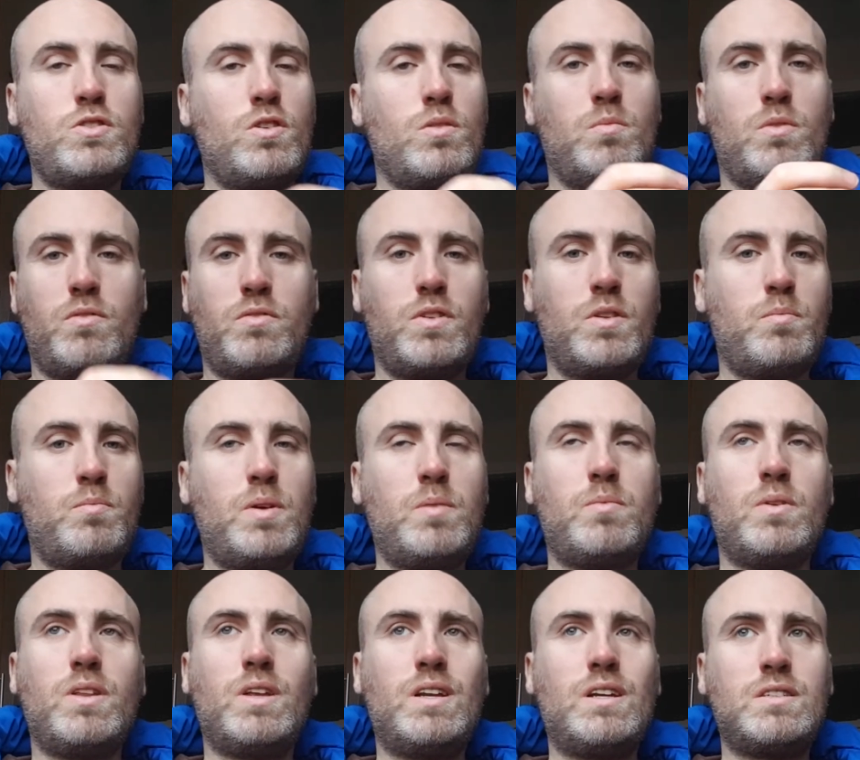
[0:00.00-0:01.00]
suitable for the
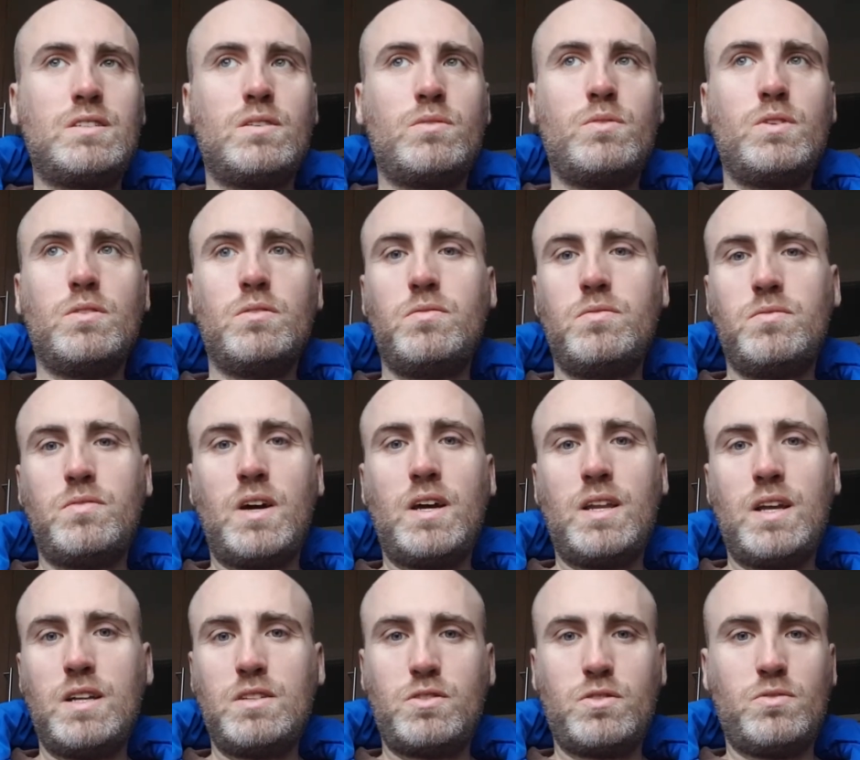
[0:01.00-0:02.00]
people that it's a real
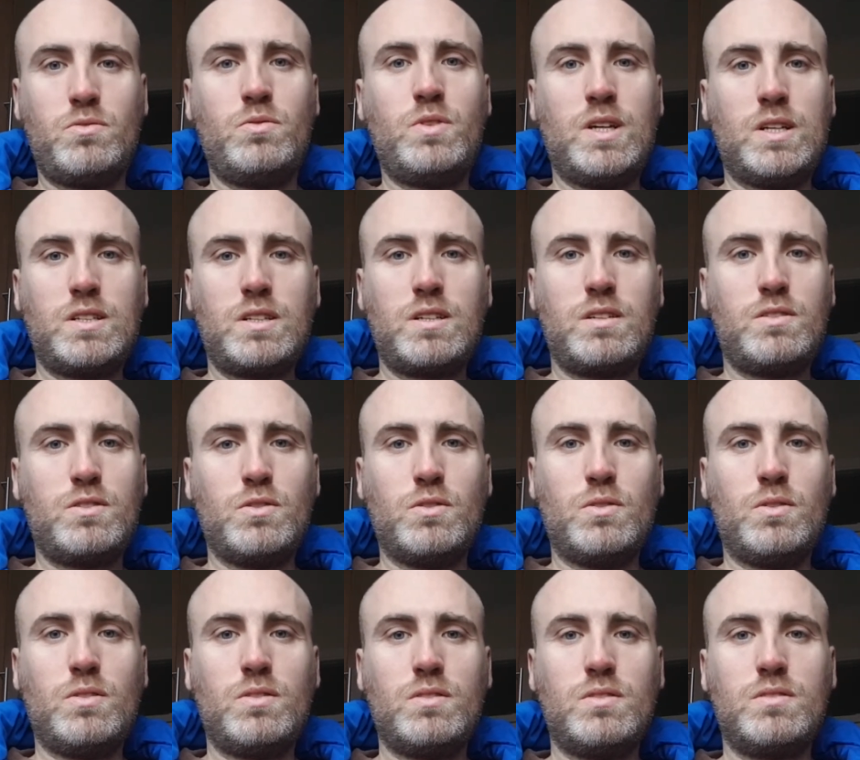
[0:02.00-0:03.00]
financial risk
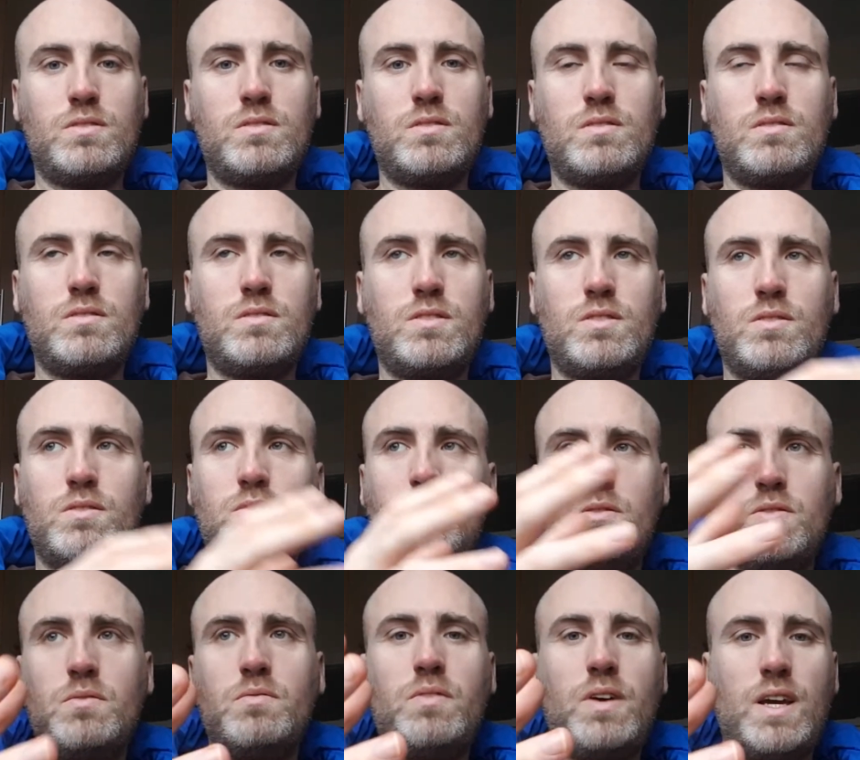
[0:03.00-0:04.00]
to
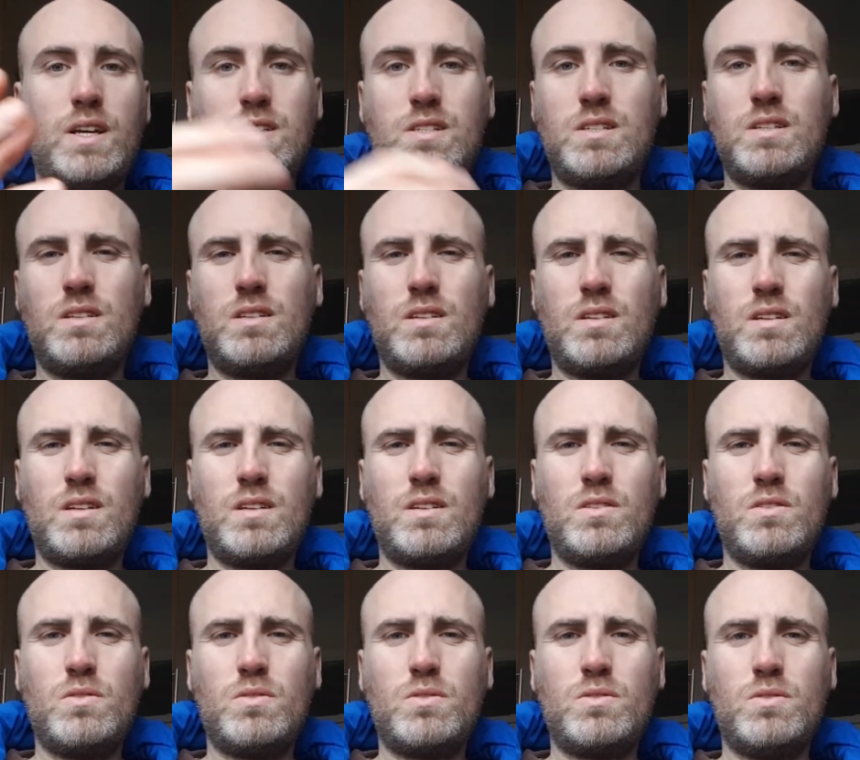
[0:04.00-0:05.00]
invest in,
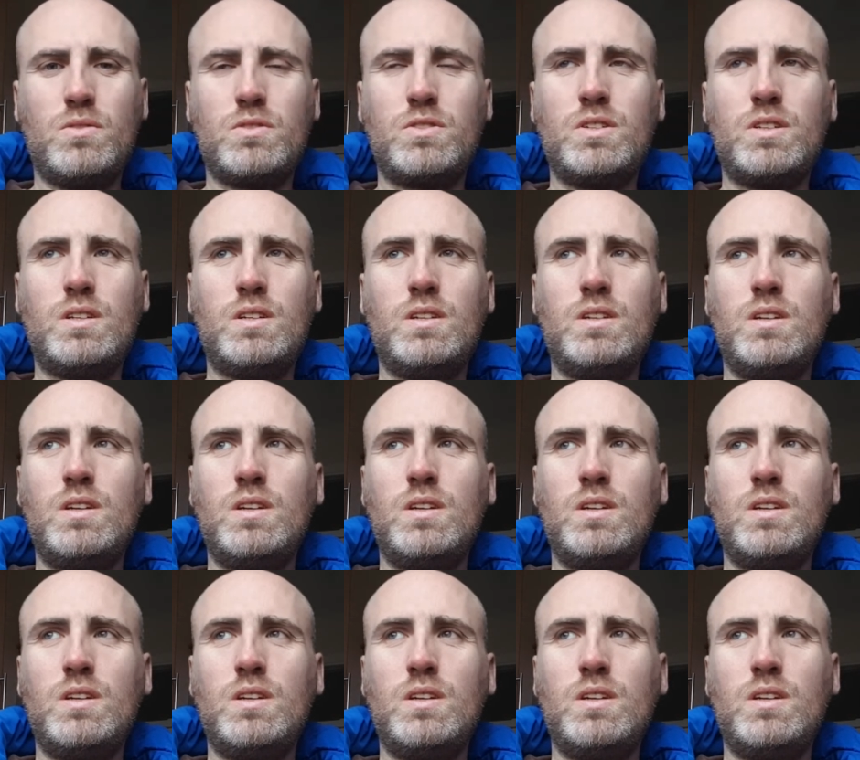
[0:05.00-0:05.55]
coaching.